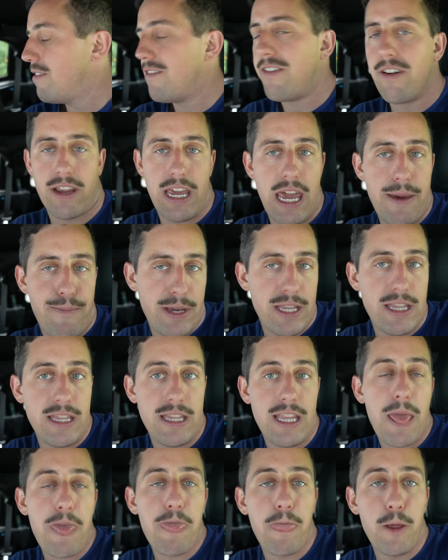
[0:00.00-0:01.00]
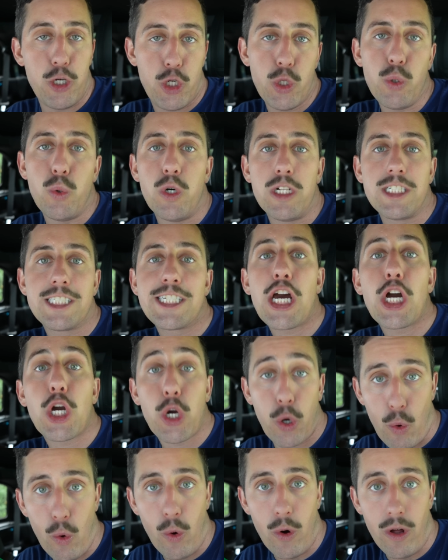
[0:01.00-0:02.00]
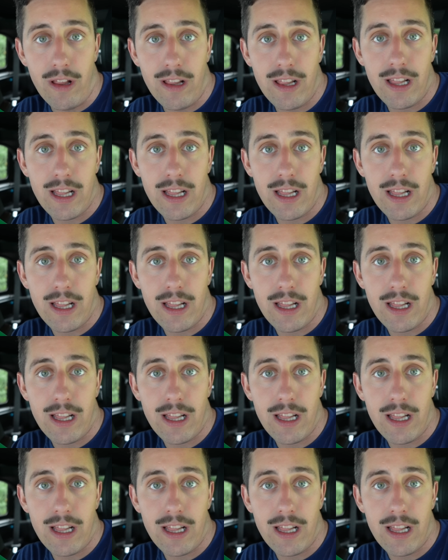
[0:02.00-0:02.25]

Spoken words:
for keeping the jewels cool.